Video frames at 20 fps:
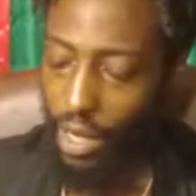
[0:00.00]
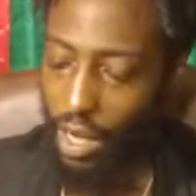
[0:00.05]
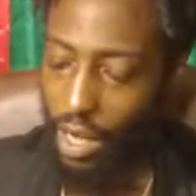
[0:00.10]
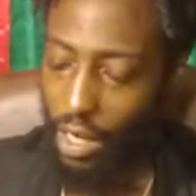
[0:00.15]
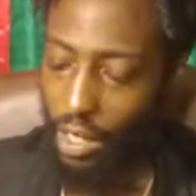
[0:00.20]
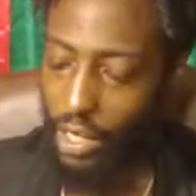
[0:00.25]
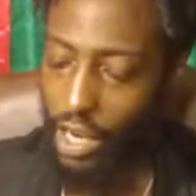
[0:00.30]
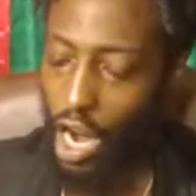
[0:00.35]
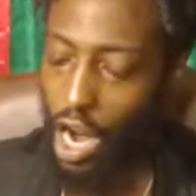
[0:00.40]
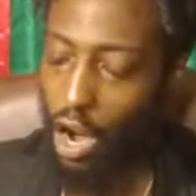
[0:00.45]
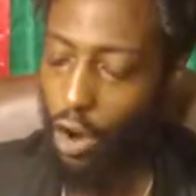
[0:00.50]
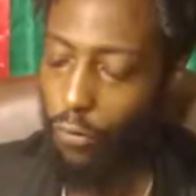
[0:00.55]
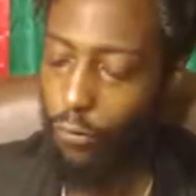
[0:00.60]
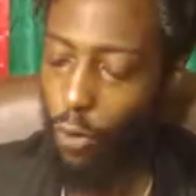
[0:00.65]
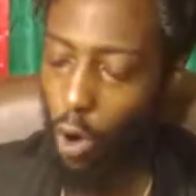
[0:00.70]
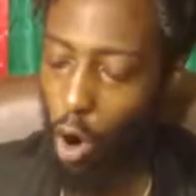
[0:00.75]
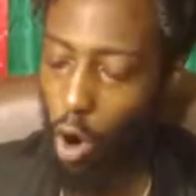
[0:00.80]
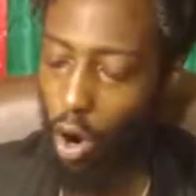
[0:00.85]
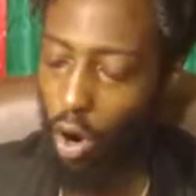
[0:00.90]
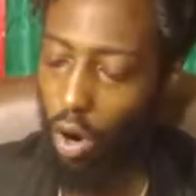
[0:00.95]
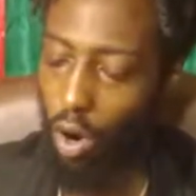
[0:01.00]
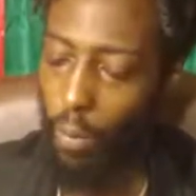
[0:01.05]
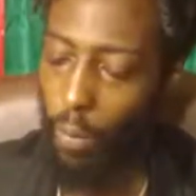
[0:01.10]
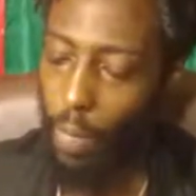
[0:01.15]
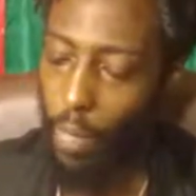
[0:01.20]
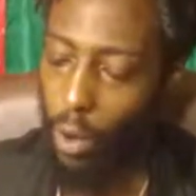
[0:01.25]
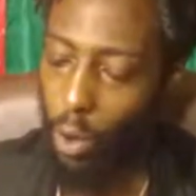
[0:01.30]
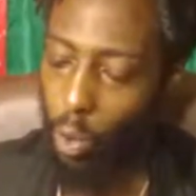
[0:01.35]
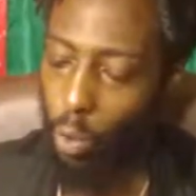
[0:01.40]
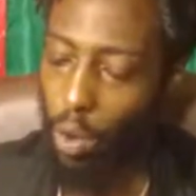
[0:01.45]
Therefore,
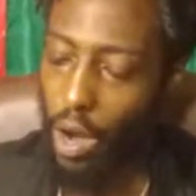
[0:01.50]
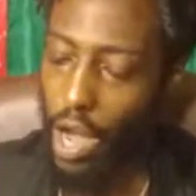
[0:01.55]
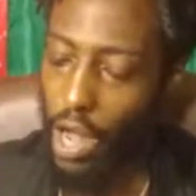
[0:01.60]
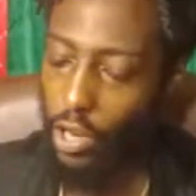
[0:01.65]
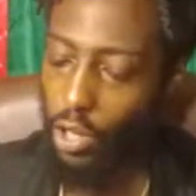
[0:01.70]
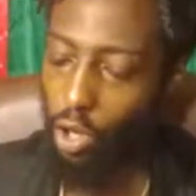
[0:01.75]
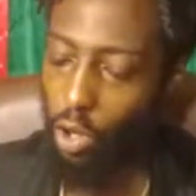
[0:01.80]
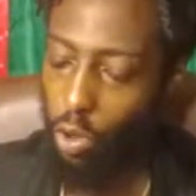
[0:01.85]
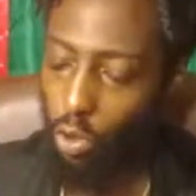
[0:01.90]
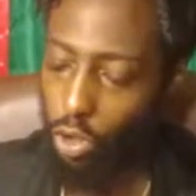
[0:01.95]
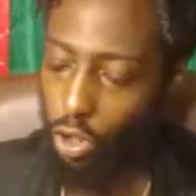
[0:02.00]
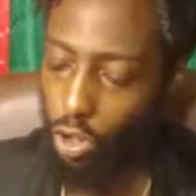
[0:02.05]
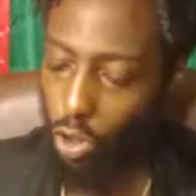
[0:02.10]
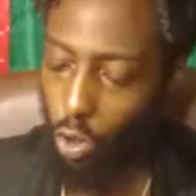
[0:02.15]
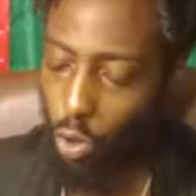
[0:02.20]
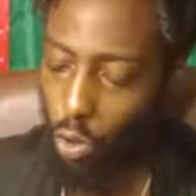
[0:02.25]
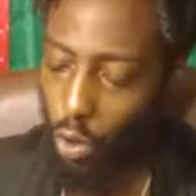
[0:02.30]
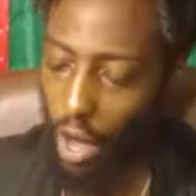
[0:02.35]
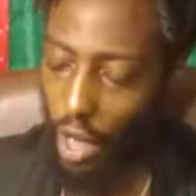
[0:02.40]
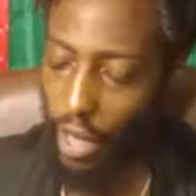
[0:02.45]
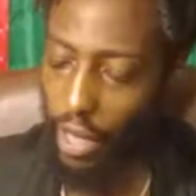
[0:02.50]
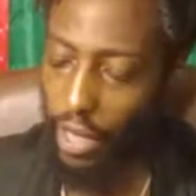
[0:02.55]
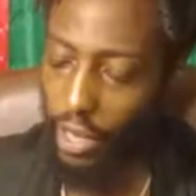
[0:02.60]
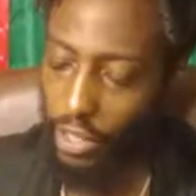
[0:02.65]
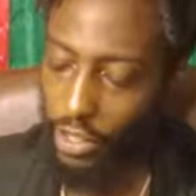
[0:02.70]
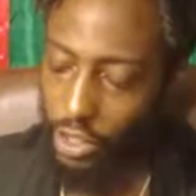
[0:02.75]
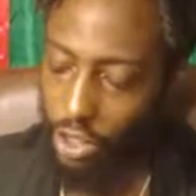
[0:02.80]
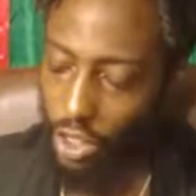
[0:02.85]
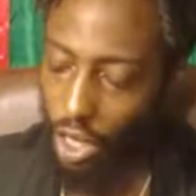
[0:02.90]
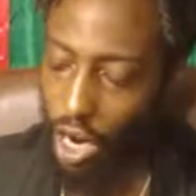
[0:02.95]
when you do
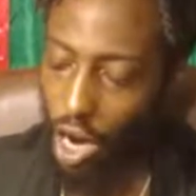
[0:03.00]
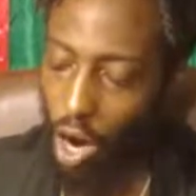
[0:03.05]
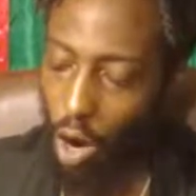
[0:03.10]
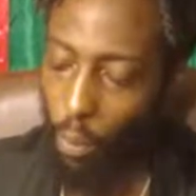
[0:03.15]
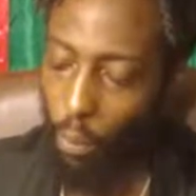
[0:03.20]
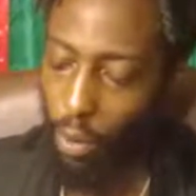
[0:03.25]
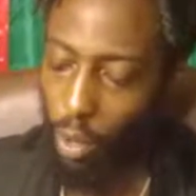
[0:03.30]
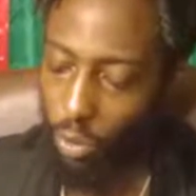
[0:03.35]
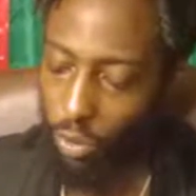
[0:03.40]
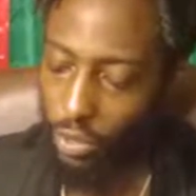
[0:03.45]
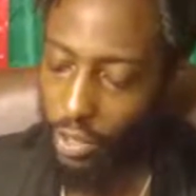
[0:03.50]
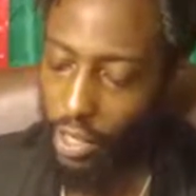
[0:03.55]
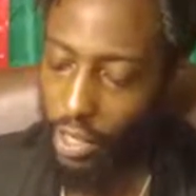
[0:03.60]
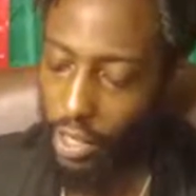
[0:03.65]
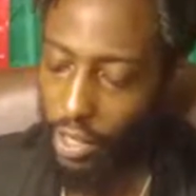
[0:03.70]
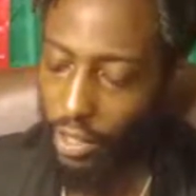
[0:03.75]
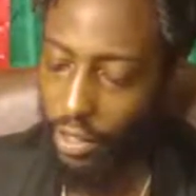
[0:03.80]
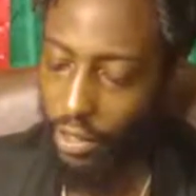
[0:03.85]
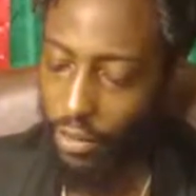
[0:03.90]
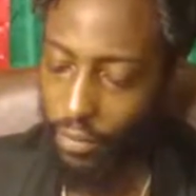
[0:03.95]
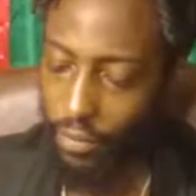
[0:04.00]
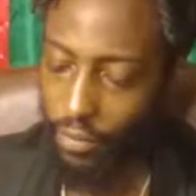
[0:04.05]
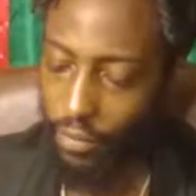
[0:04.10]
a charitable deed,